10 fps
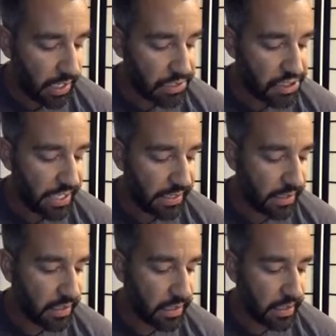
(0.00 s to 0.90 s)

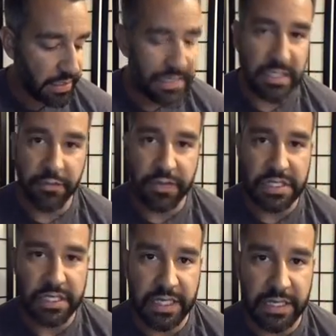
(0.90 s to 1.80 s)
Jake
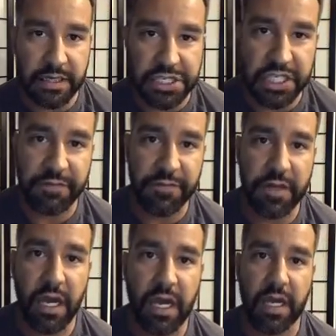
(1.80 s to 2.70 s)
Silverstein, the
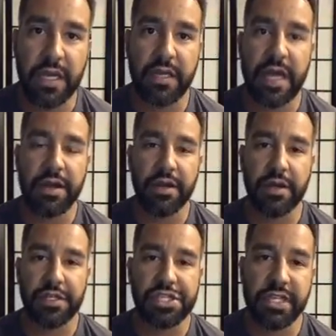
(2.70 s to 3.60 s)
chief
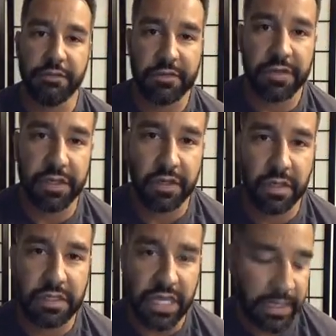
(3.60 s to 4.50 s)
editor-in-chief of the New
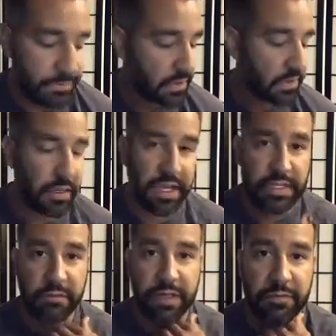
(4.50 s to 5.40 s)
York Times. You
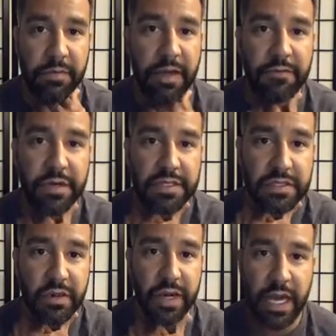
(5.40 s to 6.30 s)
guys forgive me, my voice is
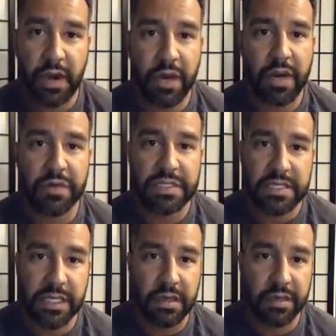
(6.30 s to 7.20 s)
going out. I was
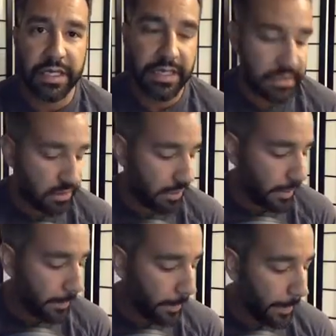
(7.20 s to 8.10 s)
sick all day
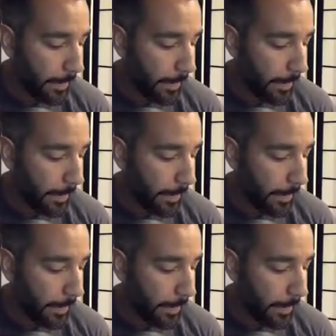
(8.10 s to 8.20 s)
yesterday.